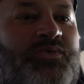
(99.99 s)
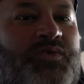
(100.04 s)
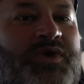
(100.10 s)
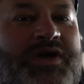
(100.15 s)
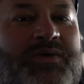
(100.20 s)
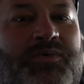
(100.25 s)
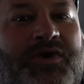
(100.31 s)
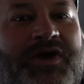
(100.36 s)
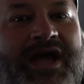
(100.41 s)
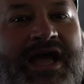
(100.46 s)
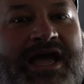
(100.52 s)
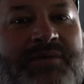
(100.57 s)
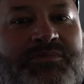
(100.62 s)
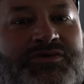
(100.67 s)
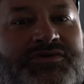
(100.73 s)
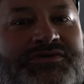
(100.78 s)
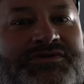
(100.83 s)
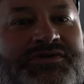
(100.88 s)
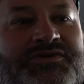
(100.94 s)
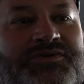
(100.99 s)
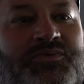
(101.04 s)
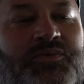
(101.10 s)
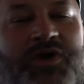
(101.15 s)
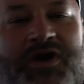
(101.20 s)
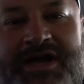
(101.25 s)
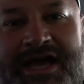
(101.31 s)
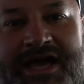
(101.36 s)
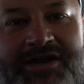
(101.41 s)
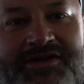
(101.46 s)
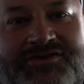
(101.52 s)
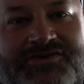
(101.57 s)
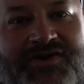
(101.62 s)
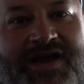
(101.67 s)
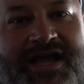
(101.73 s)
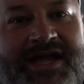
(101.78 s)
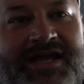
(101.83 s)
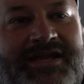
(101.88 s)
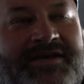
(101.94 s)
we were able to work out a
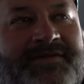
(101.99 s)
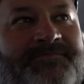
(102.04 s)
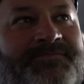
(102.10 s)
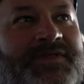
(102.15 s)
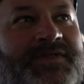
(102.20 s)
trade.